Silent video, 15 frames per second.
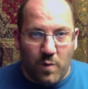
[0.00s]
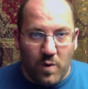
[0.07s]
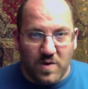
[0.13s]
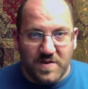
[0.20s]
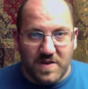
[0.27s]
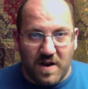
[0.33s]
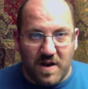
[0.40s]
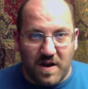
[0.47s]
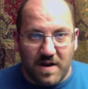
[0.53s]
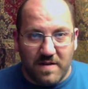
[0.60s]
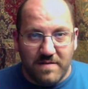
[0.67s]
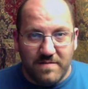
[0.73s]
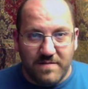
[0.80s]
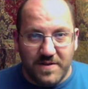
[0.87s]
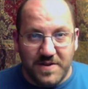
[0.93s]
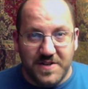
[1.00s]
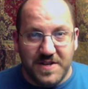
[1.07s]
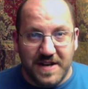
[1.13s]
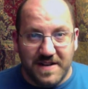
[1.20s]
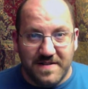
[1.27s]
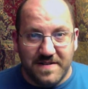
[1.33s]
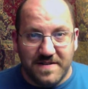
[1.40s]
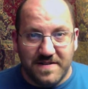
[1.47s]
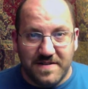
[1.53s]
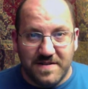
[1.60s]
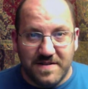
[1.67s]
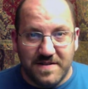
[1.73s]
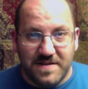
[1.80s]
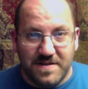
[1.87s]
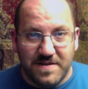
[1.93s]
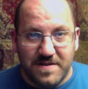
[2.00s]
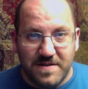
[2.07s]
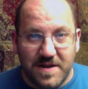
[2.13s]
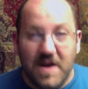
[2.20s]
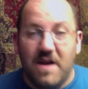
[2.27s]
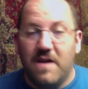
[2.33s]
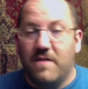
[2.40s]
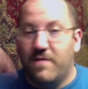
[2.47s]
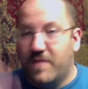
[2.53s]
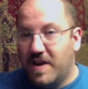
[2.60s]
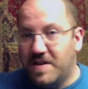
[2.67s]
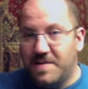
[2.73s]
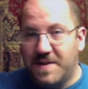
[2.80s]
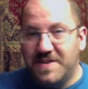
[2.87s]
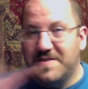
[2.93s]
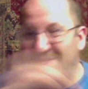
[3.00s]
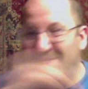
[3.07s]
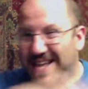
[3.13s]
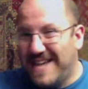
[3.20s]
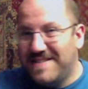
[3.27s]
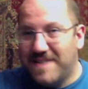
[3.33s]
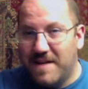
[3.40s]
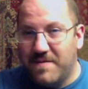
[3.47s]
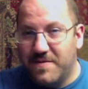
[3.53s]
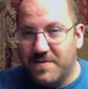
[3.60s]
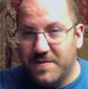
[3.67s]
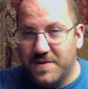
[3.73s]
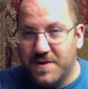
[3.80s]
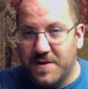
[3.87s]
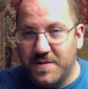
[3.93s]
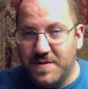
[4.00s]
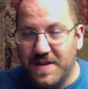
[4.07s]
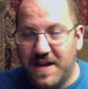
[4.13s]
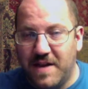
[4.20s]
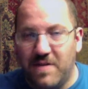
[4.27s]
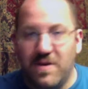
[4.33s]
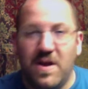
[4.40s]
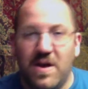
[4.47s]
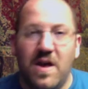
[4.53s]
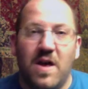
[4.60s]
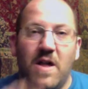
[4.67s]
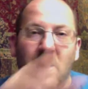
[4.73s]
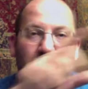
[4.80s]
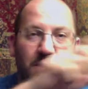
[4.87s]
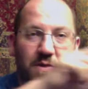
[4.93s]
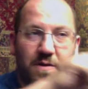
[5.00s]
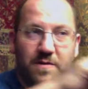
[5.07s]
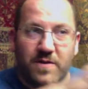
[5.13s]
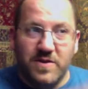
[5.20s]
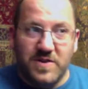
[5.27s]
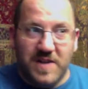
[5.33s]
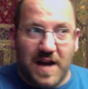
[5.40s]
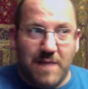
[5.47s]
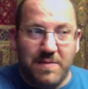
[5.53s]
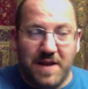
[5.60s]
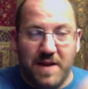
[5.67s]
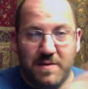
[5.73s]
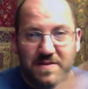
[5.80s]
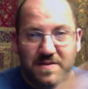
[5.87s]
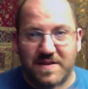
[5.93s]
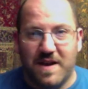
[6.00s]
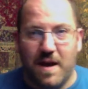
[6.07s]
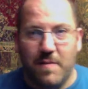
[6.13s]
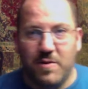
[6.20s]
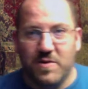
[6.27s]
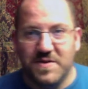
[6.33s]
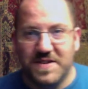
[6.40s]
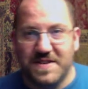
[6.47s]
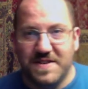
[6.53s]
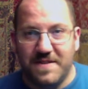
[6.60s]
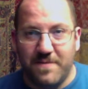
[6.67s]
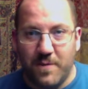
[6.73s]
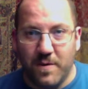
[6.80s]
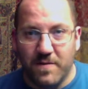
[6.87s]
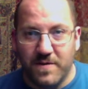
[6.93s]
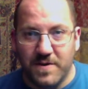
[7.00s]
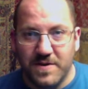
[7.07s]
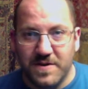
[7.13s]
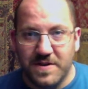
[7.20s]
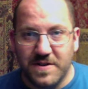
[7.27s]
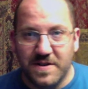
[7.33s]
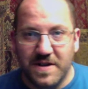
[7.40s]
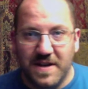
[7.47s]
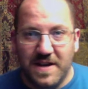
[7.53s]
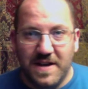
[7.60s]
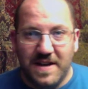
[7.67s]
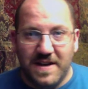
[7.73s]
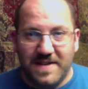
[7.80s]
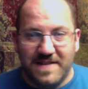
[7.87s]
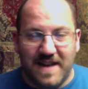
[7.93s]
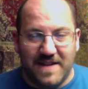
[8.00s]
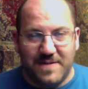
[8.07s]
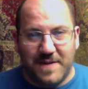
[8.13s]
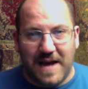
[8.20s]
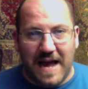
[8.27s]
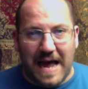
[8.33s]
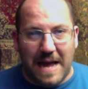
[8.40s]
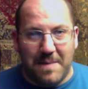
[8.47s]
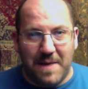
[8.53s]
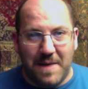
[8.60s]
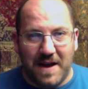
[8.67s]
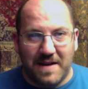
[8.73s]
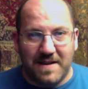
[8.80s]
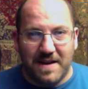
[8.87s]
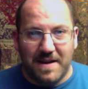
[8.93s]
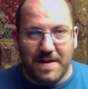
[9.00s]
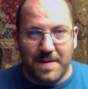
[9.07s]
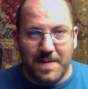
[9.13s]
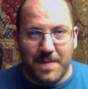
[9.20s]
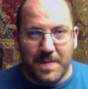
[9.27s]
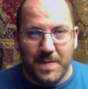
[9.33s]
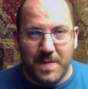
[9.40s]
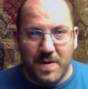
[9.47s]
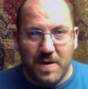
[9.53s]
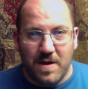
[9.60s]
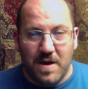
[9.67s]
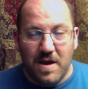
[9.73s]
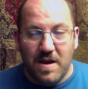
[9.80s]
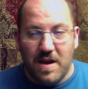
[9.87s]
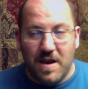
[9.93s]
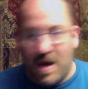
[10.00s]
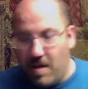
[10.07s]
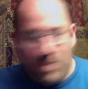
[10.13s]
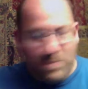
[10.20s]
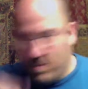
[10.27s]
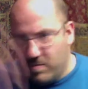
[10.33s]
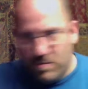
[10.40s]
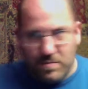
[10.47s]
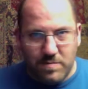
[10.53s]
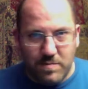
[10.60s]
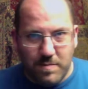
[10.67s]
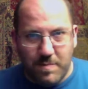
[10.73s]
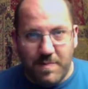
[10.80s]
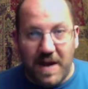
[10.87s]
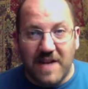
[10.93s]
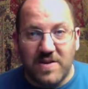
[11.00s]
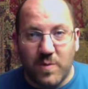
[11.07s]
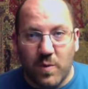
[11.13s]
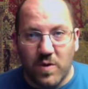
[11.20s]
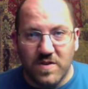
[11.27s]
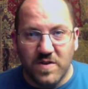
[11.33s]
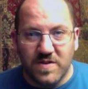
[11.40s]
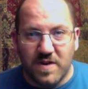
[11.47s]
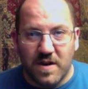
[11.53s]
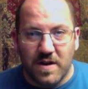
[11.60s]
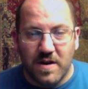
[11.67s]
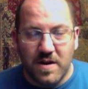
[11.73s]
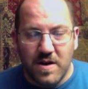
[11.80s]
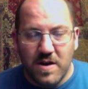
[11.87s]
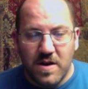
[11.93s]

Warsong for the Genesis. Forgot to mention, Tass Time for Tonetown, the version I played was the Commodore 64 version, because that's what I had back then. Now, back to Warsong.